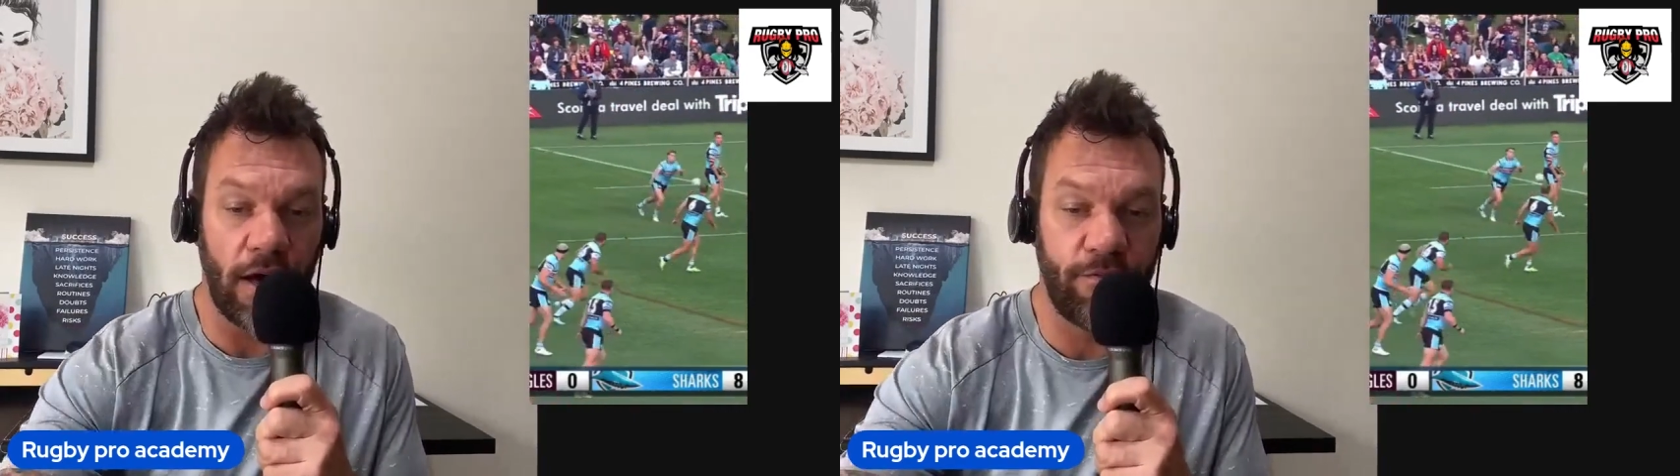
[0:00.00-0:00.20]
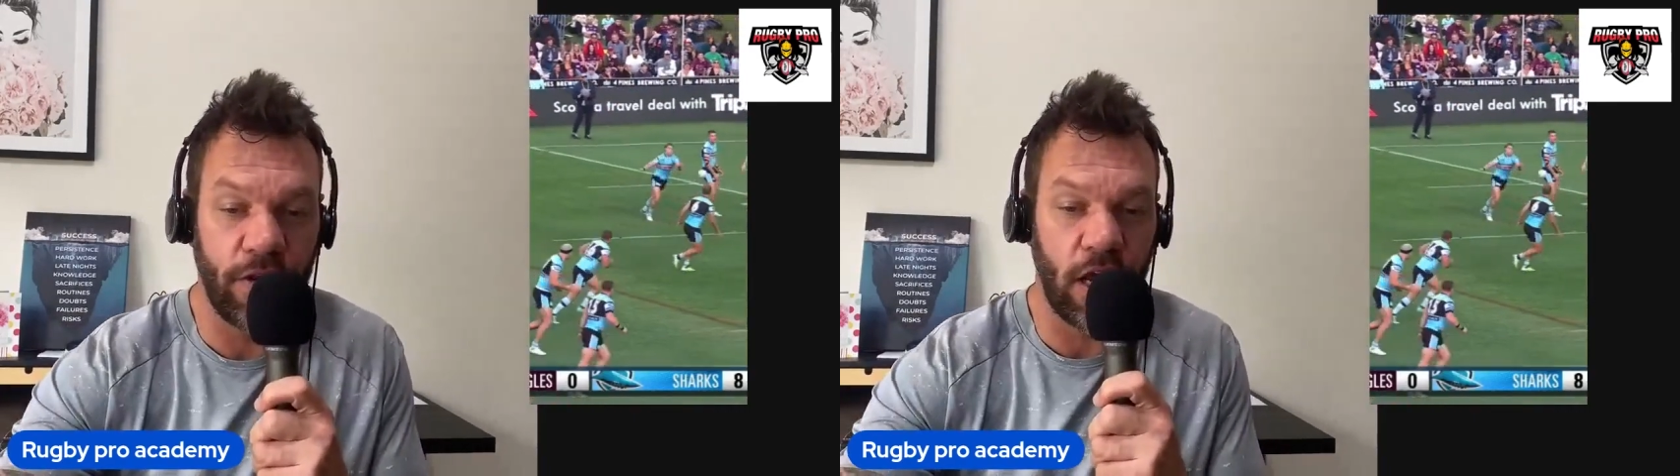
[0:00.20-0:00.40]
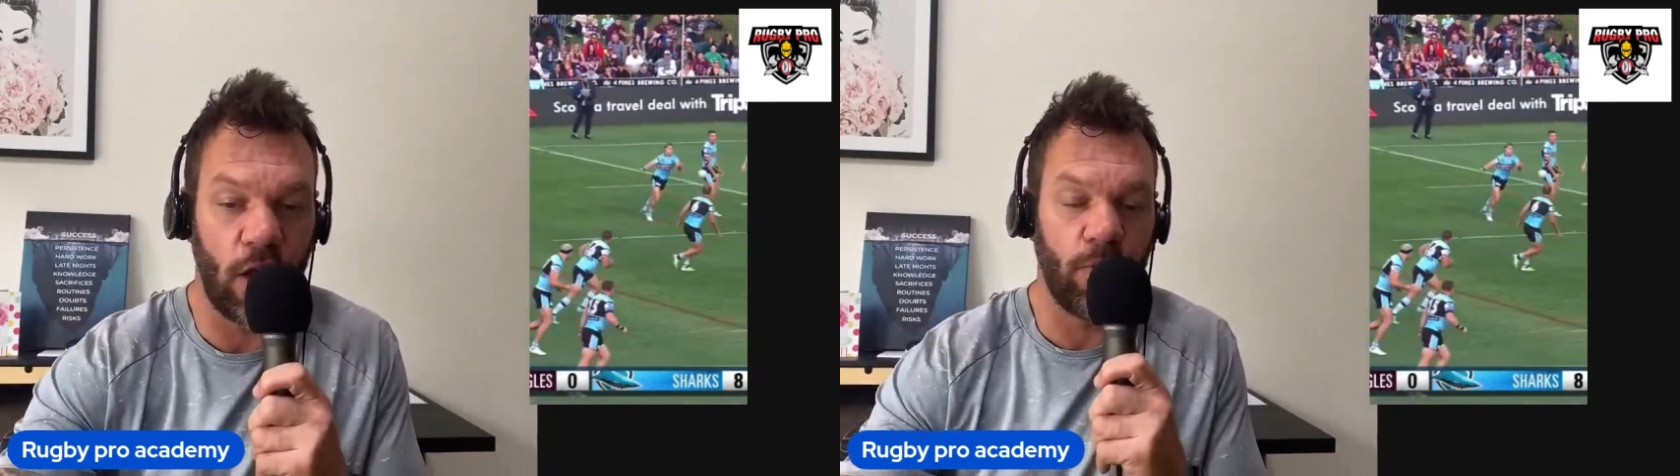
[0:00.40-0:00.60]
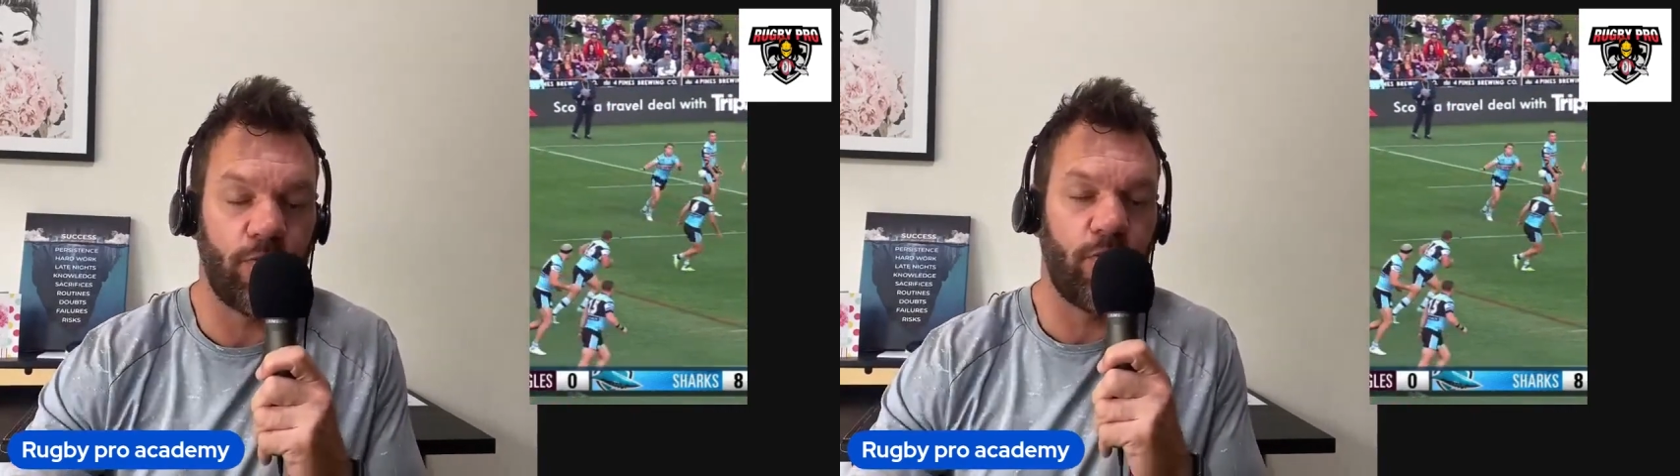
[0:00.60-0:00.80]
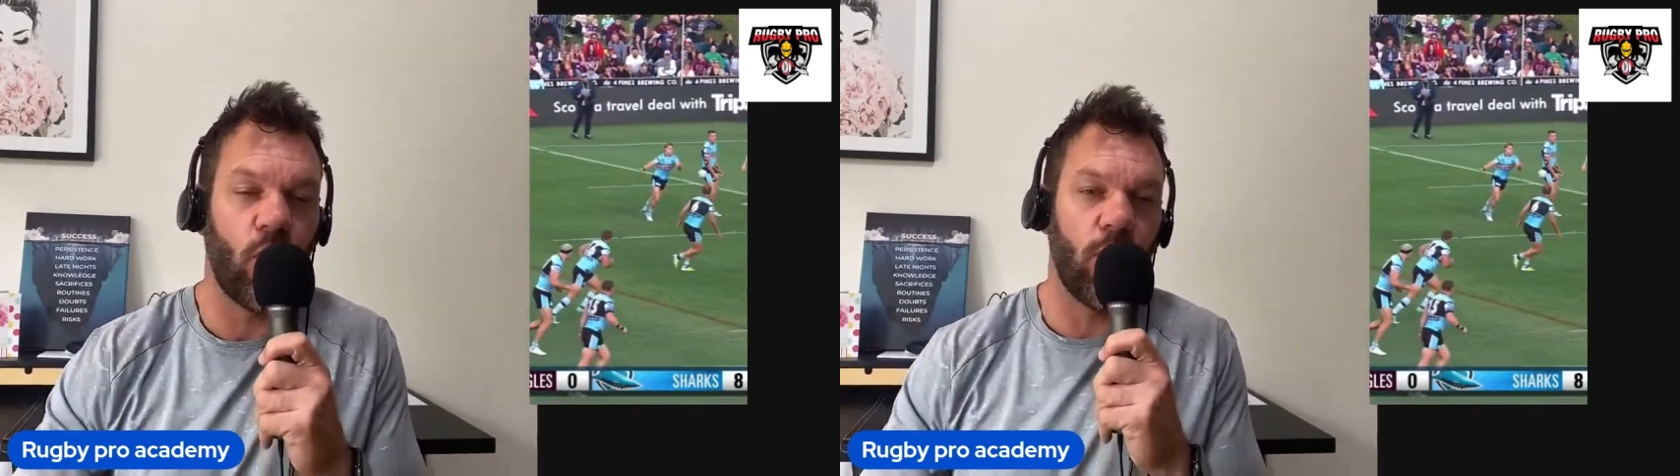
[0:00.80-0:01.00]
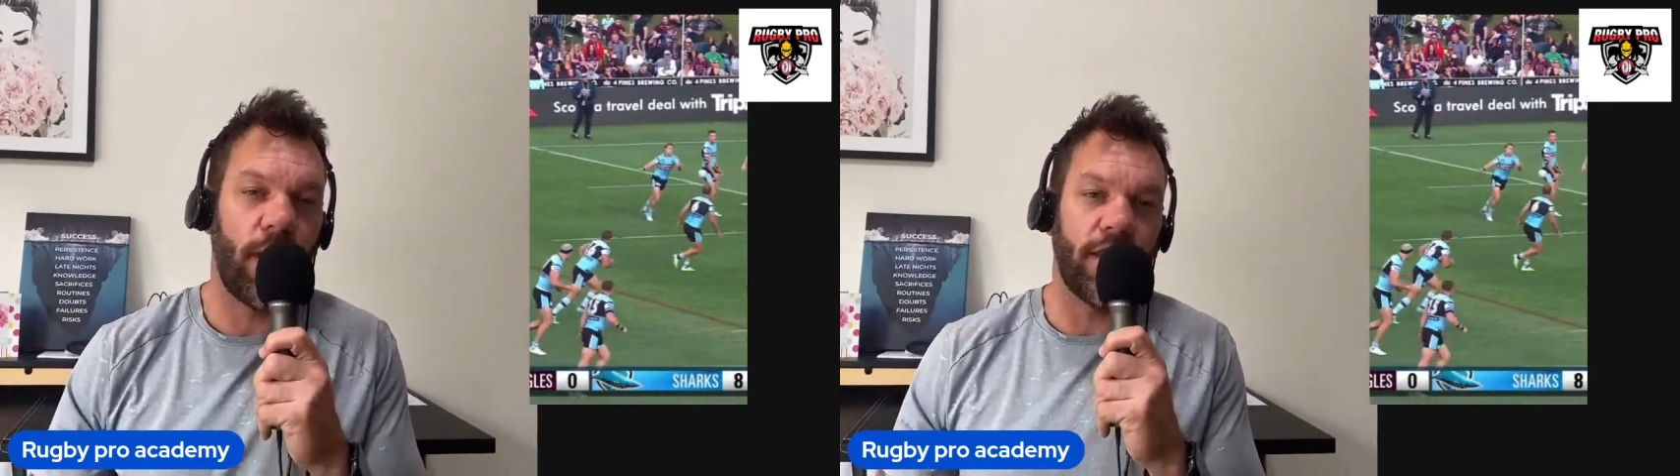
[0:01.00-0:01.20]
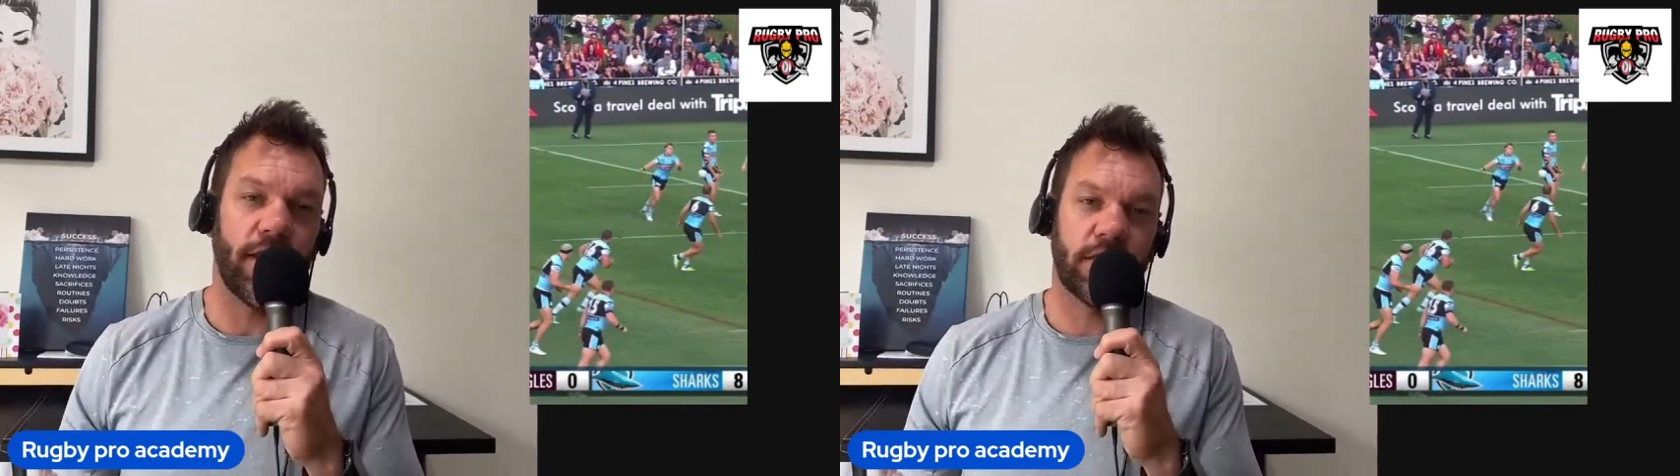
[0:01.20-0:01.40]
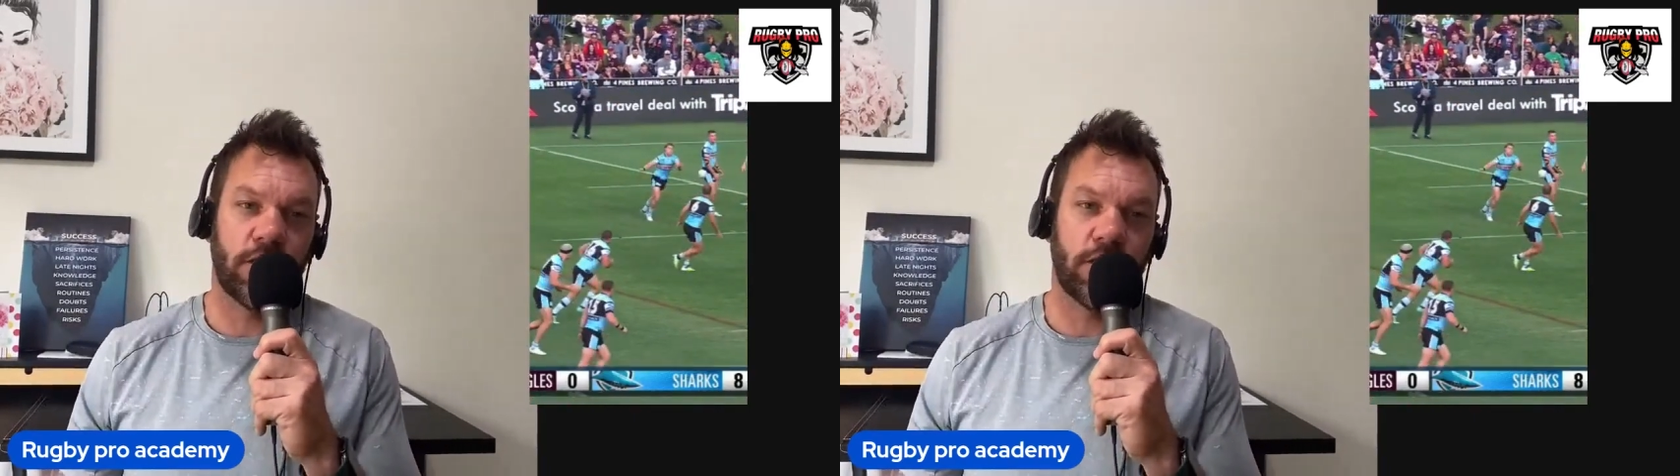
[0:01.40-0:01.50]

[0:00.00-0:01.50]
video before about this,